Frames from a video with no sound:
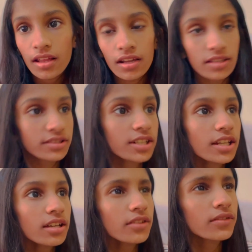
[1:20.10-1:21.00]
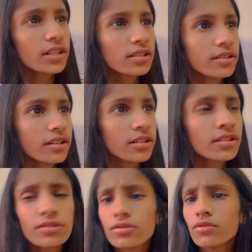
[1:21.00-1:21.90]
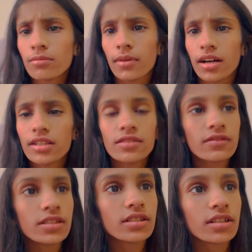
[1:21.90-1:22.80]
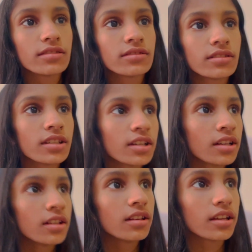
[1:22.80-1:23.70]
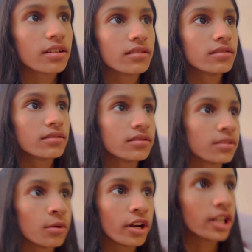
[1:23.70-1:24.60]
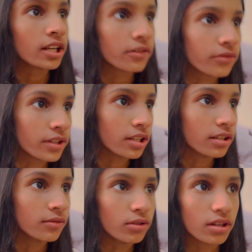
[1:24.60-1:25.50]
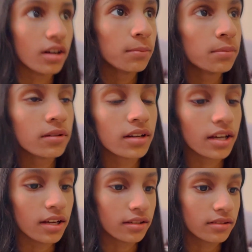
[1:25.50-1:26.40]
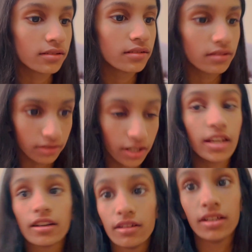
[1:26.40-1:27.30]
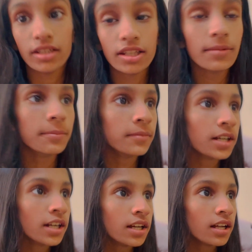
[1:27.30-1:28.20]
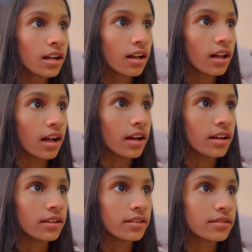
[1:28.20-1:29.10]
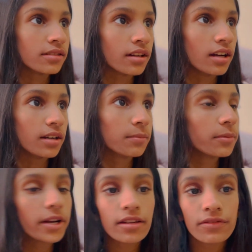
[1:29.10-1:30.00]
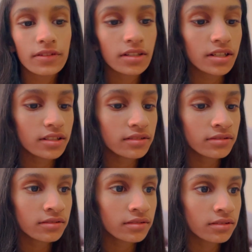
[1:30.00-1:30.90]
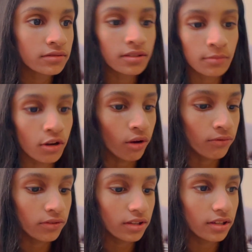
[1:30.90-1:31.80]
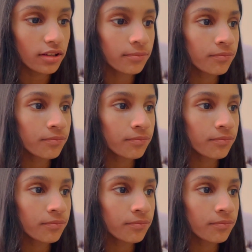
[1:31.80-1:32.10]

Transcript: Yesterday we didn't do much. We just like in the morning we woke up at really early and had breakfast, some coffee,